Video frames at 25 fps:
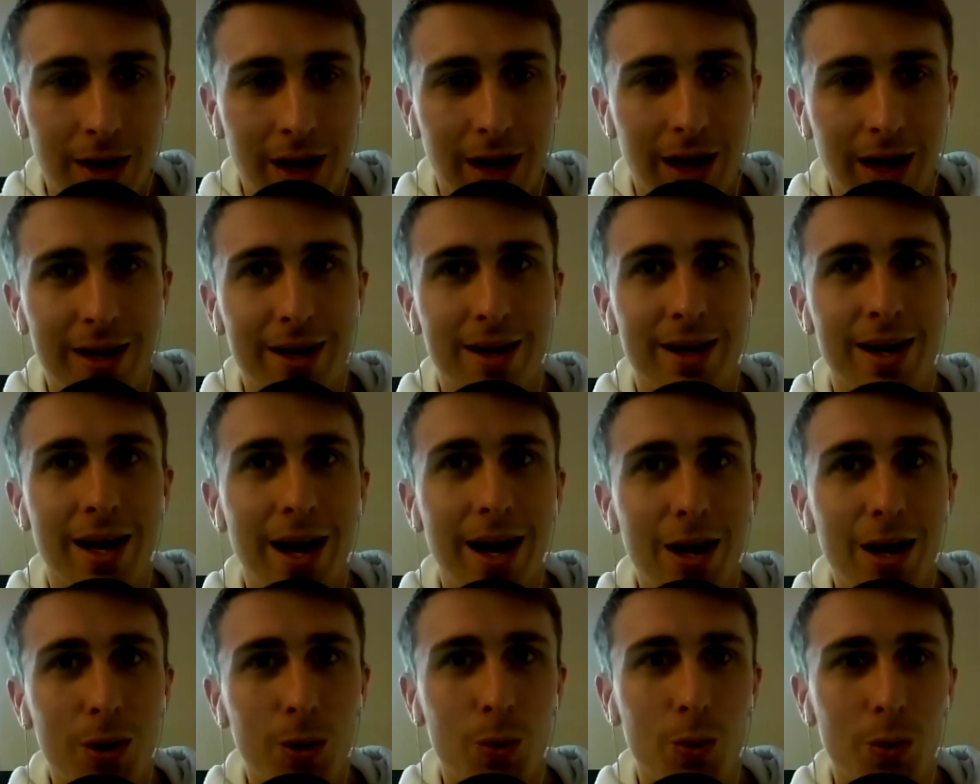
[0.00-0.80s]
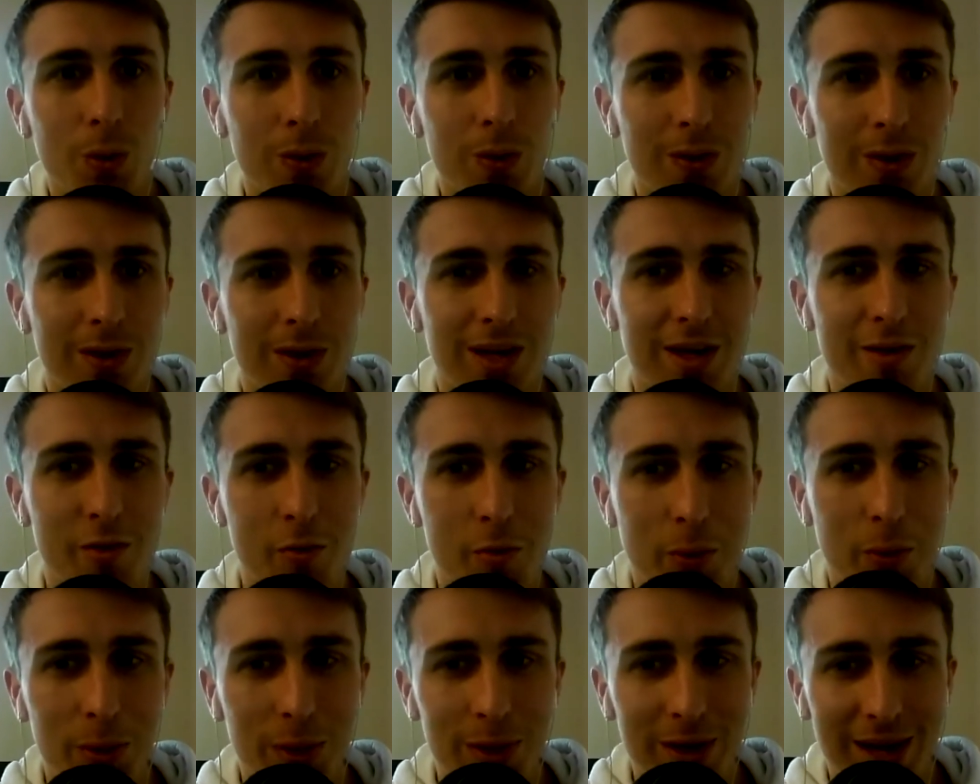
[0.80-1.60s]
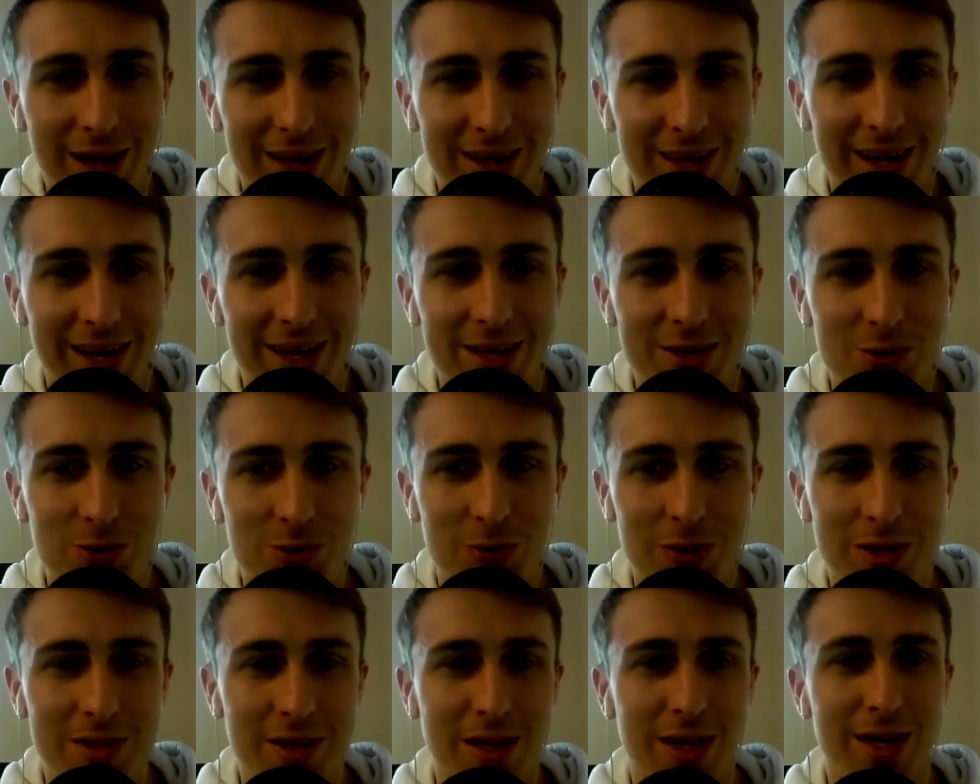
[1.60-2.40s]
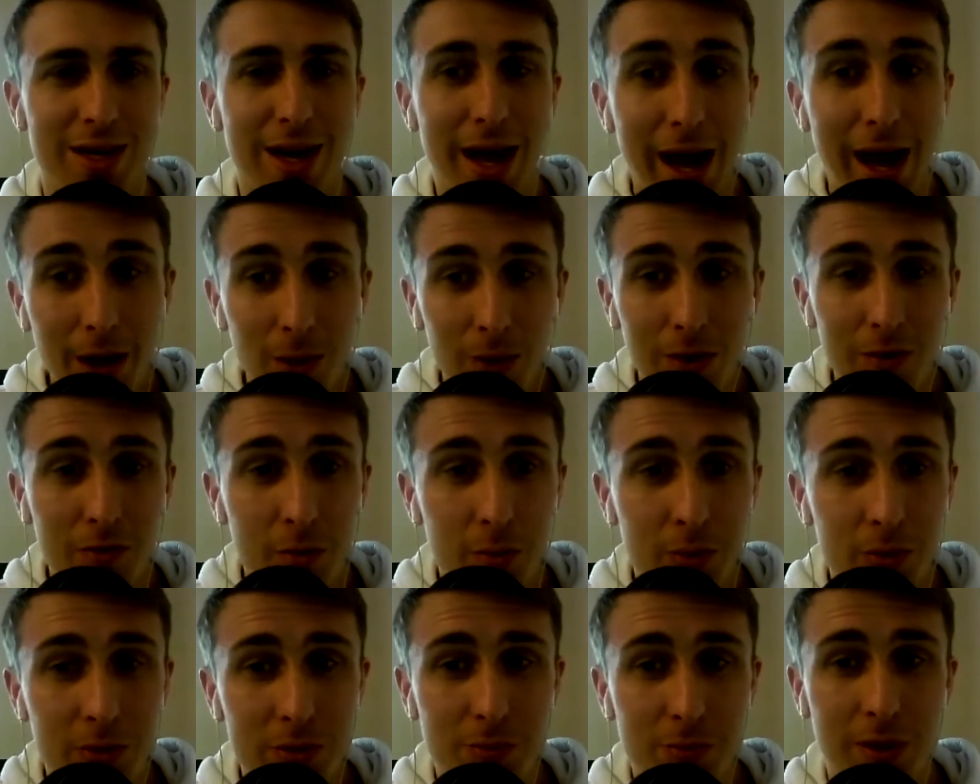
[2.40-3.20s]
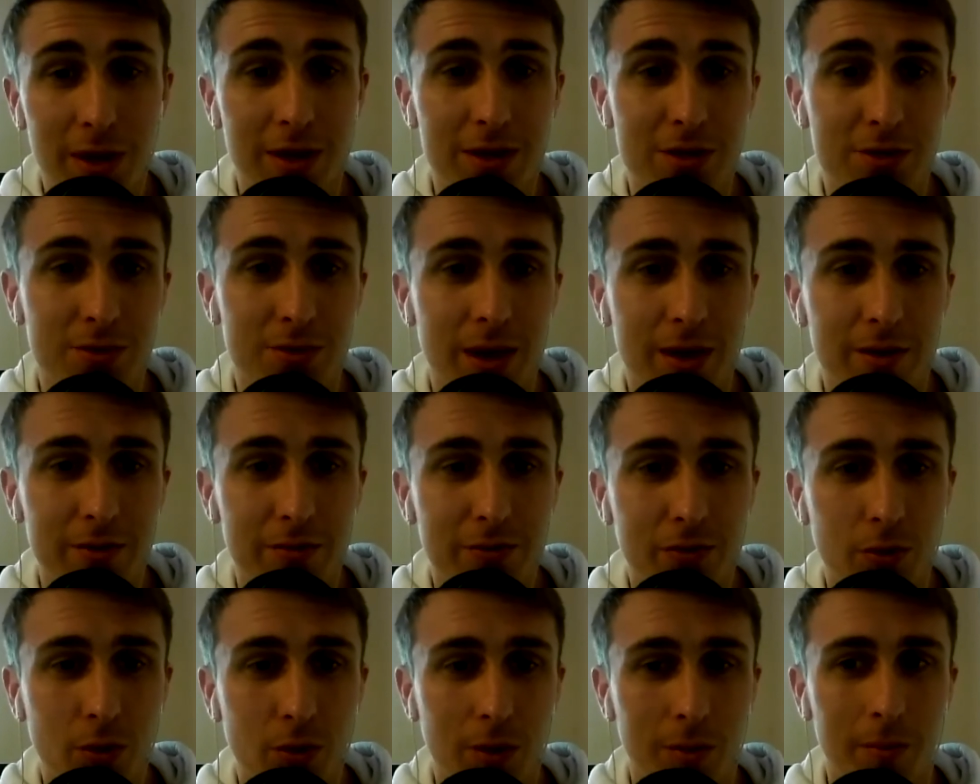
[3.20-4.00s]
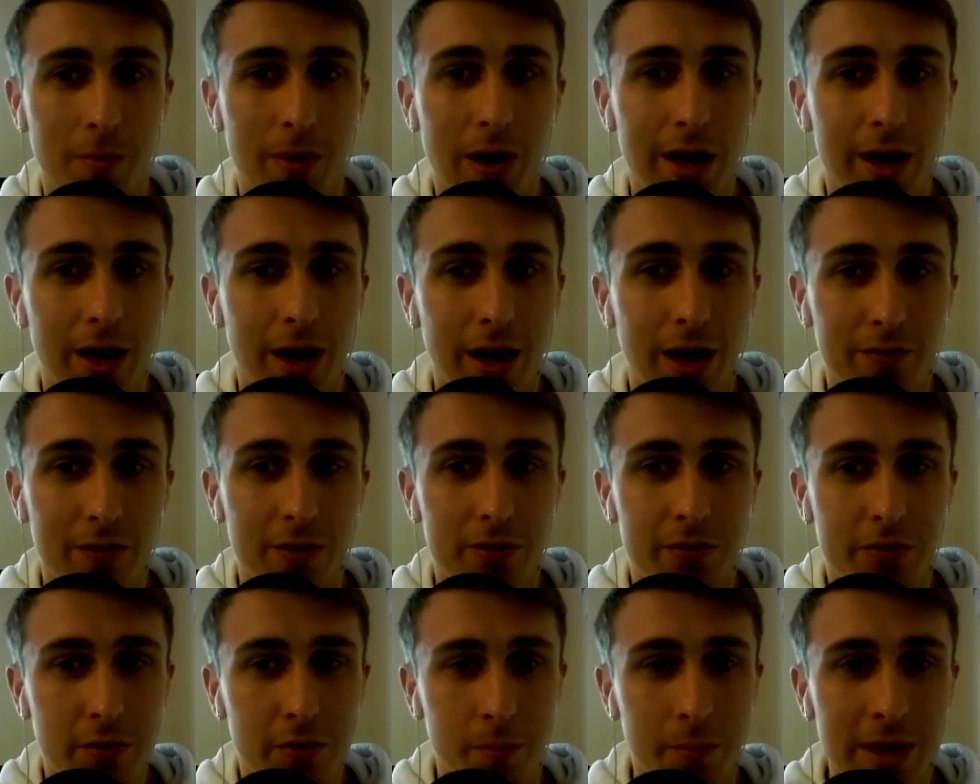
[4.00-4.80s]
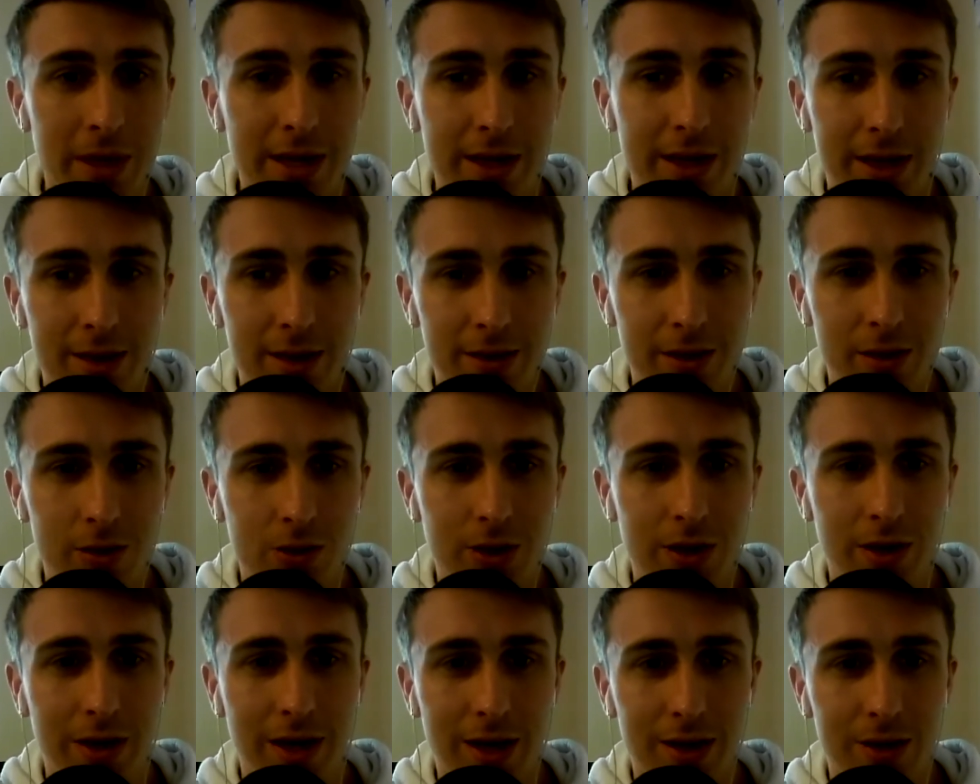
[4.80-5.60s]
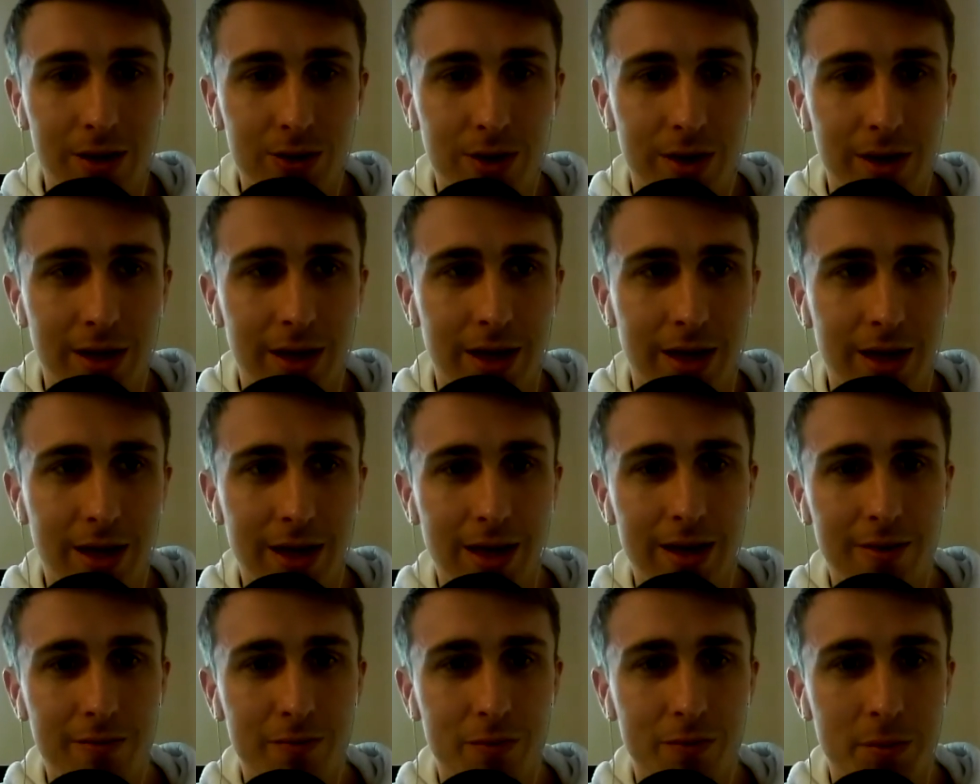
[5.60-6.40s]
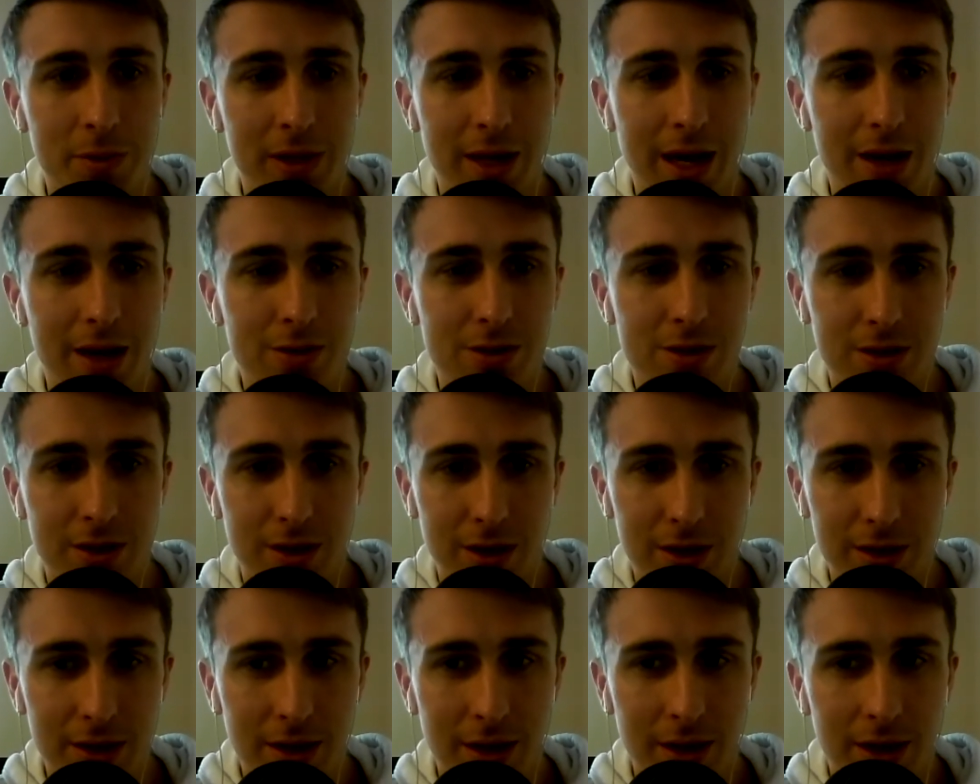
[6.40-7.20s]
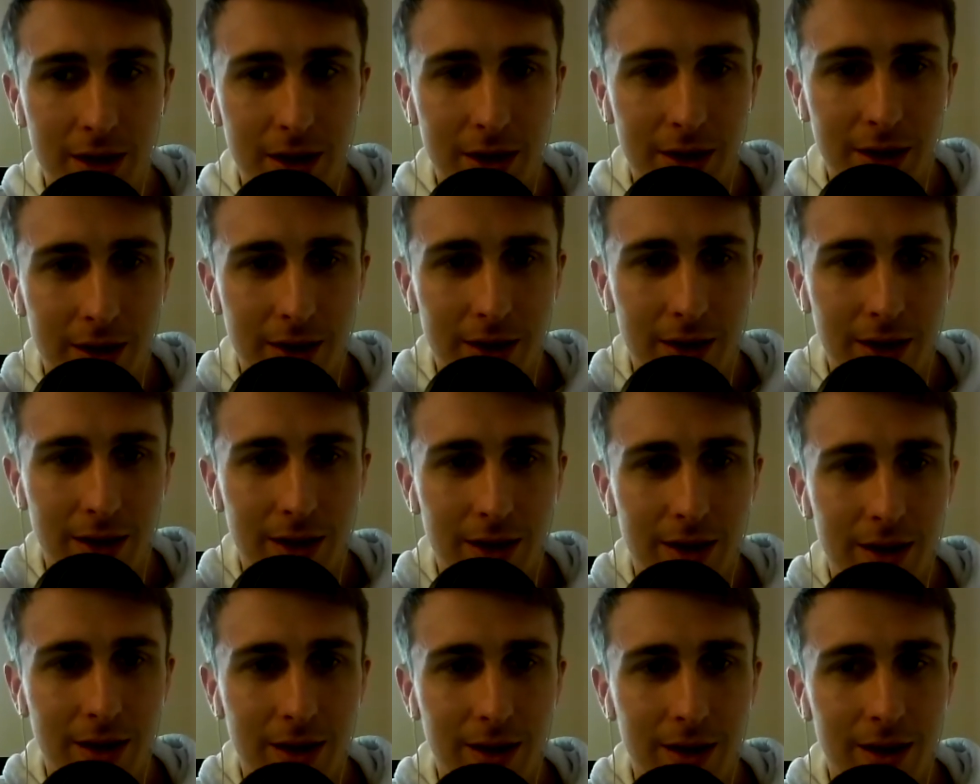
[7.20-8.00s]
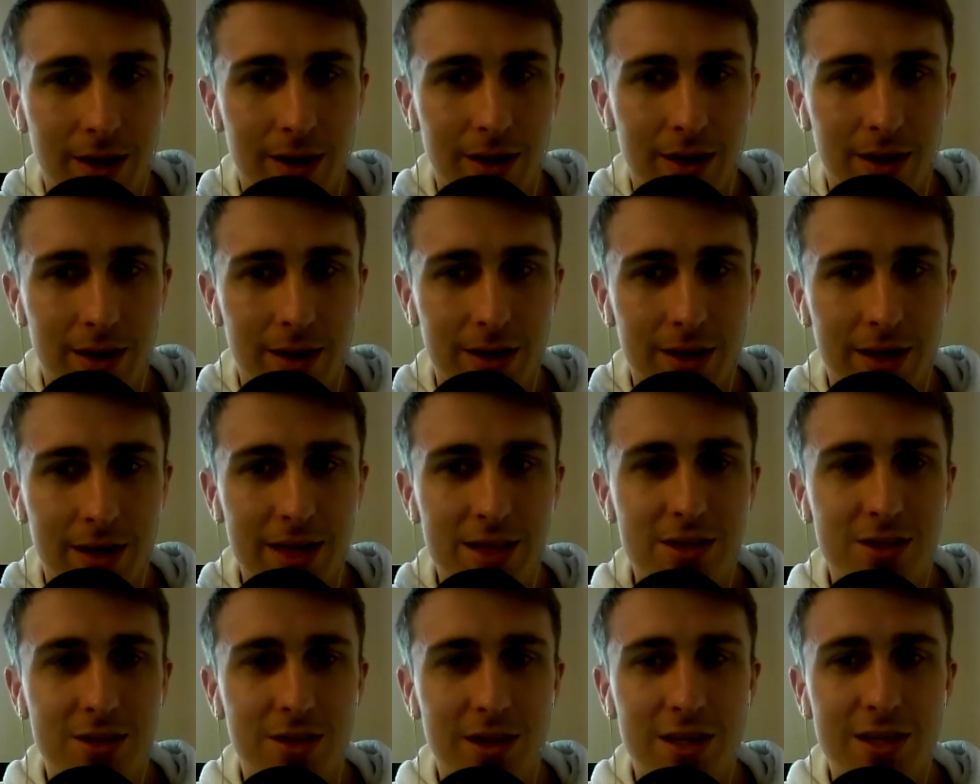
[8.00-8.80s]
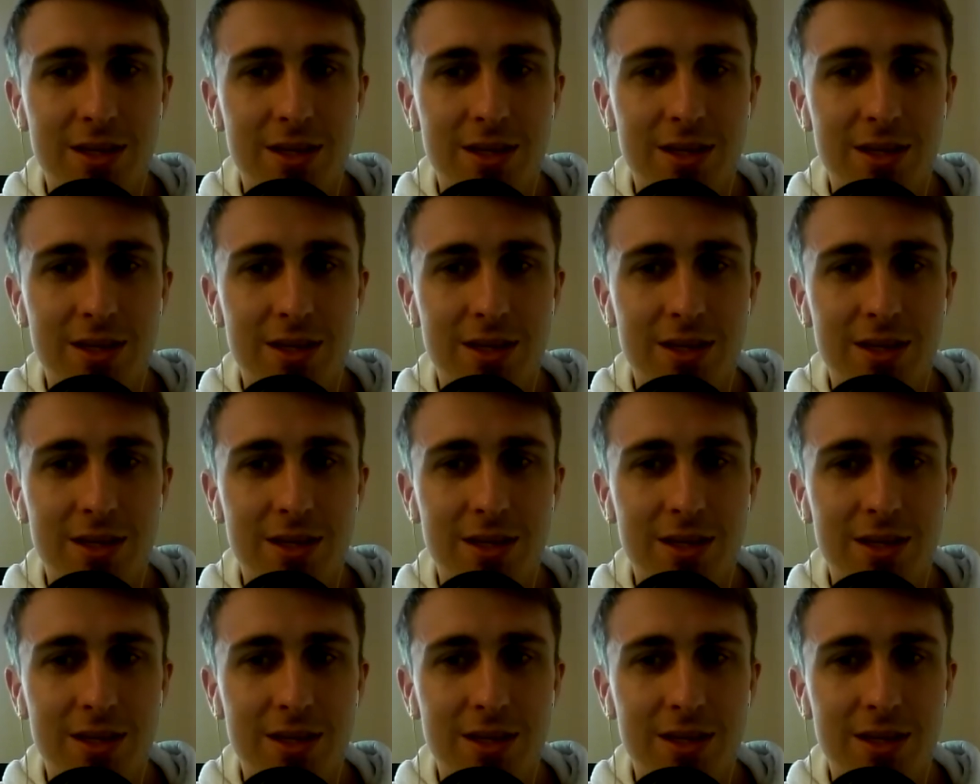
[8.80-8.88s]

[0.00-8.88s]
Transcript: And now Liverpool are getting injuries and now Liverpool's players are out of form. And for me, looking in from the outside, it's